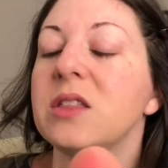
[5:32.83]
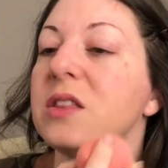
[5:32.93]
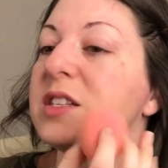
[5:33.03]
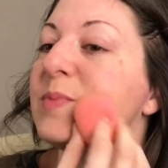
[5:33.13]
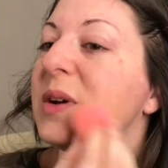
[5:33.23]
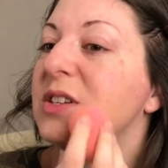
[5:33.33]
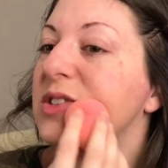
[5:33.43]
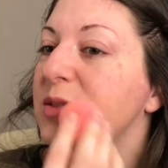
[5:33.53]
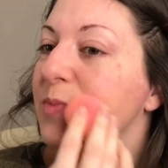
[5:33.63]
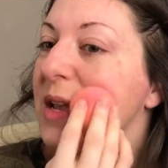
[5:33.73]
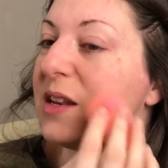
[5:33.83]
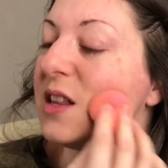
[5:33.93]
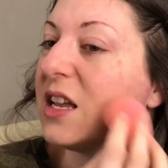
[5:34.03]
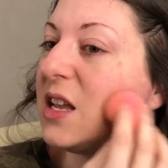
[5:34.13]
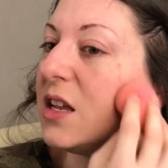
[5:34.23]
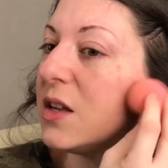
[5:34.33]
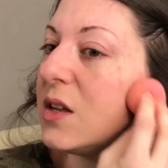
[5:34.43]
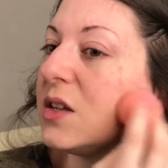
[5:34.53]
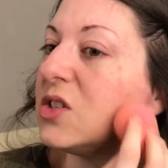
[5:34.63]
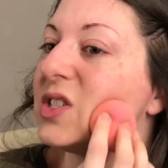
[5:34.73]
the sponge is mainly
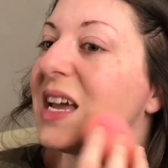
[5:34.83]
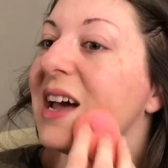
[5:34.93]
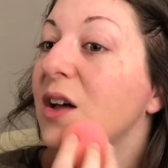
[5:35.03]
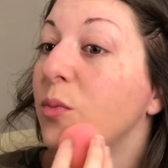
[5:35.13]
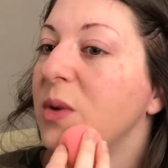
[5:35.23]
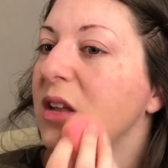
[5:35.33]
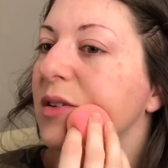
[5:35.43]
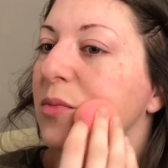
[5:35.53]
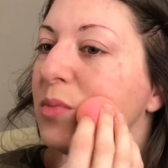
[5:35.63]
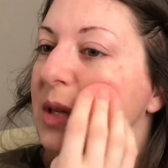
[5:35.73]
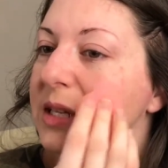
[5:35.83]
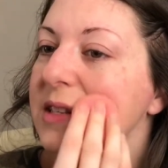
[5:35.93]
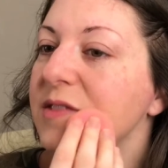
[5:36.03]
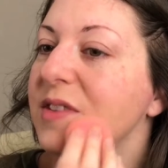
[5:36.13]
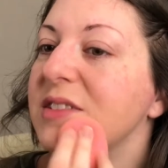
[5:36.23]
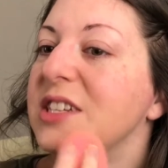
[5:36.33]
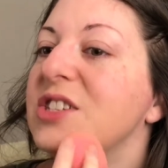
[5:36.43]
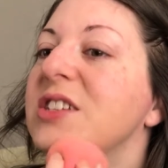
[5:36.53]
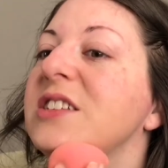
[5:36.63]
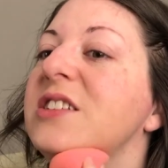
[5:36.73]
just helping blend the
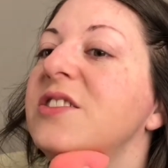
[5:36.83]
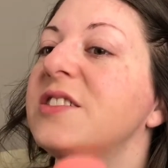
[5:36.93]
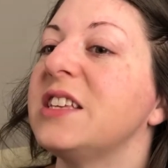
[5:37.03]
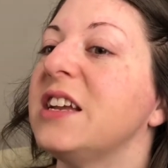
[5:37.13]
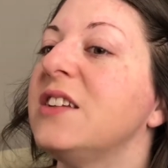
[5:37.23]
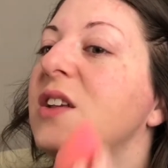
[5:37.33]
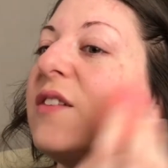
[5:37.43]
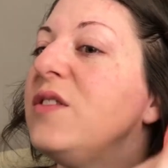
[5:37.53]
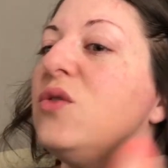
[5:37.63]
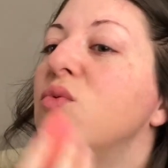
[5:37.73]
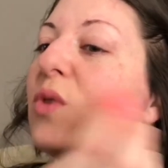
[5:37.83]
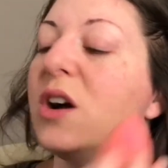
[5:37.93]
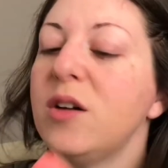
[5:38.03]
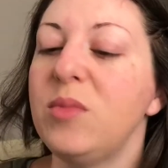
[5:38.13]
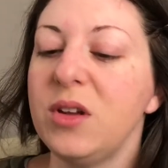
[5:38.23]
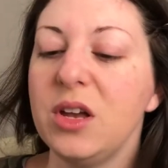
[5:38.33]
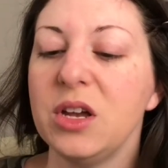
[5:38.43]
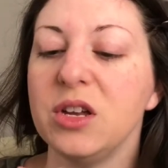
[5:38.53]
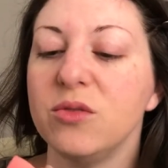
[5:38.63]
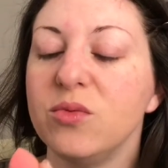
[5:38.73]
foundation into your skin. If you rub,
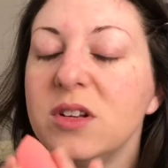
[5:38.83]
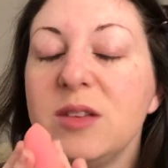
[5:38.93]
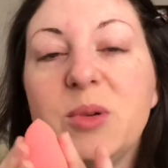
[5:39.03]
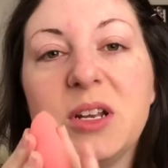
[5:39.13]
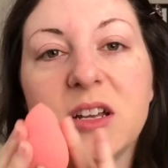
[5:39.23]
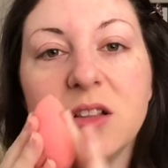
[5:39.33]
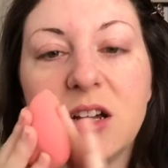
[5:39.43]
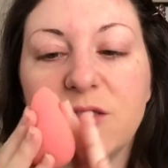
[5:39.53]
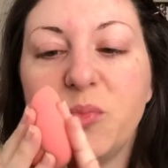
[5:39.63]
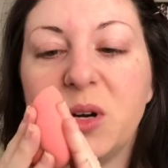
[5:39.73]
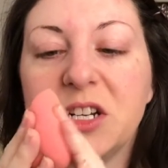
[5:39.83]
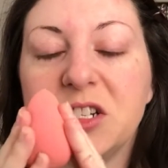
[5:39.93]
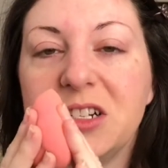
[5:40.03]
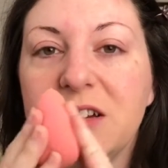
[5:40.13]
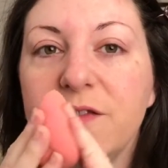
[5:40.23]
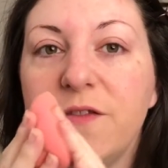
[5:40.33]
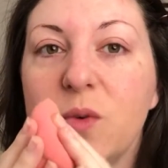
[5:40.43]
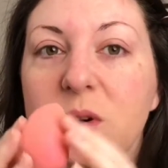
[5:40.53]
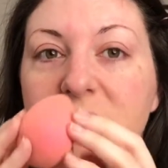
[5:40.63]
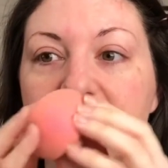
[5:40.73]
you're really putting a lot of pressure and
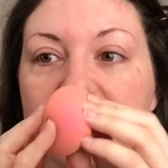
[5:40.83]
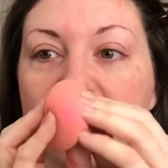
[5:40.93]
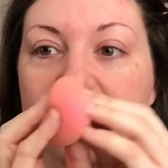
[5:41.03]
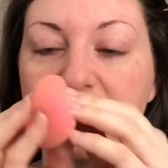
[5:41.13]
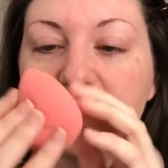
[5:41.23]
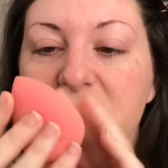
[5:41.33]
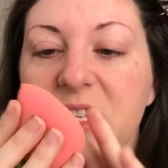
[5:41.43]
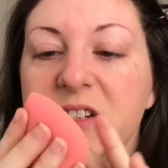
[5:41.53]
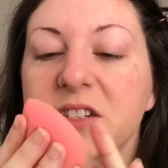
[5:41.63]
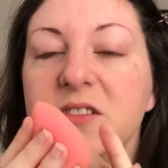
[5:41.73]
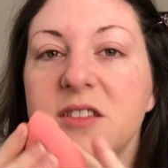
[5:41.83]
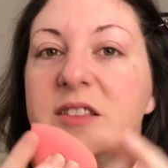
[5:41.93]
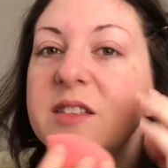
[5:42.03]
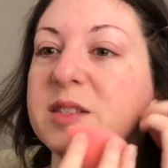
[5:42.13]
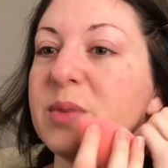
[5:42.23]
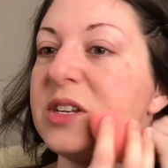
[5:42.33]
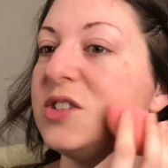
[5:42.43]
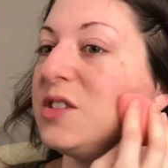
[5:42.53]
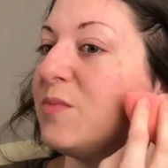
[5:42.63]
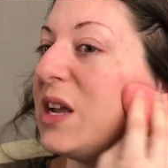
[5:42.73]
force on the material that the sponge
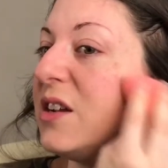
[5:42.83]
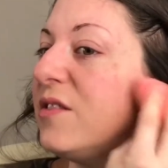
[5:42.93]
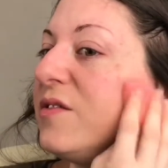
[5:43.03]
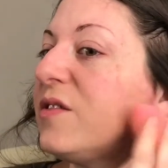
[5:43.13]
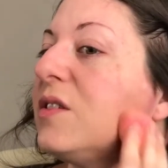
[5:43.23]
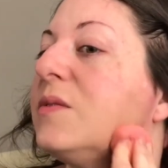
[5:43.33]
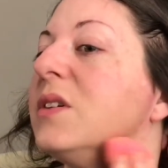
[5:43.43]
is made of.